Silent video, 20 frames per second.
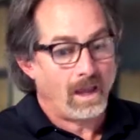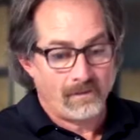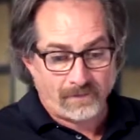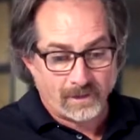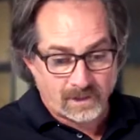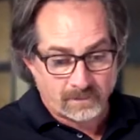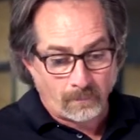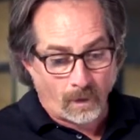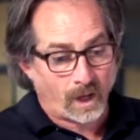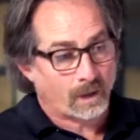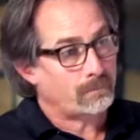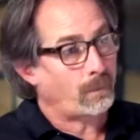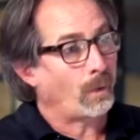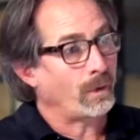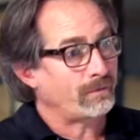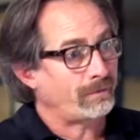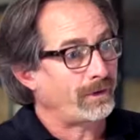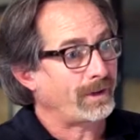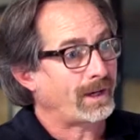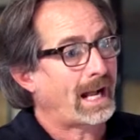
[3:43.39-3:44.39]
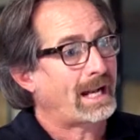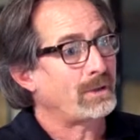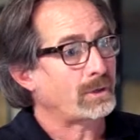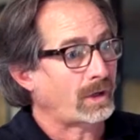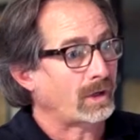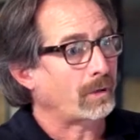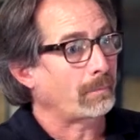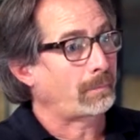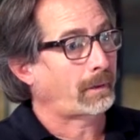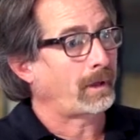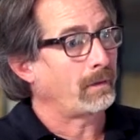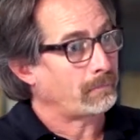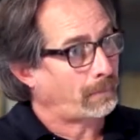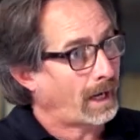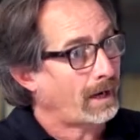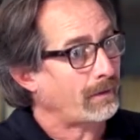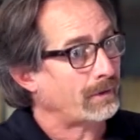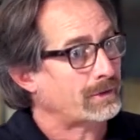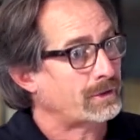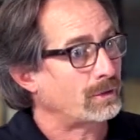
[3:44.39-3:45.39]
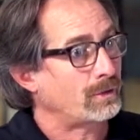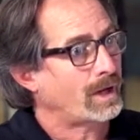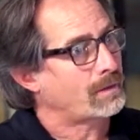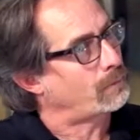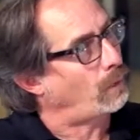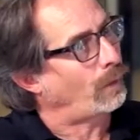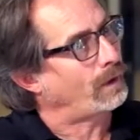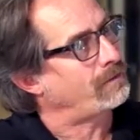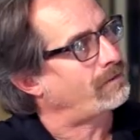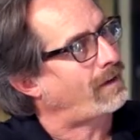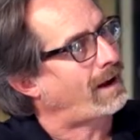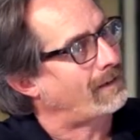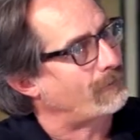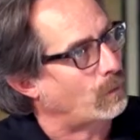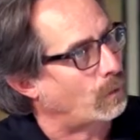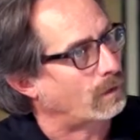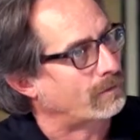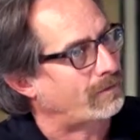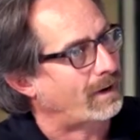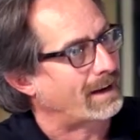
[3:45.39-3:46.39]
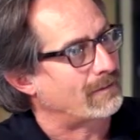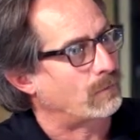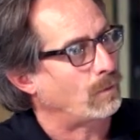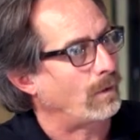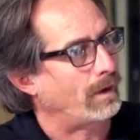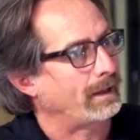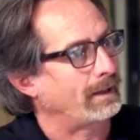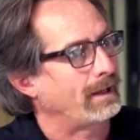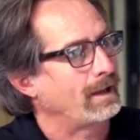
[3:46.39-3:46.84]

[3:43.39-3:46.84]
If it's marked 0.49, you can compare it to a 0.50 or 51.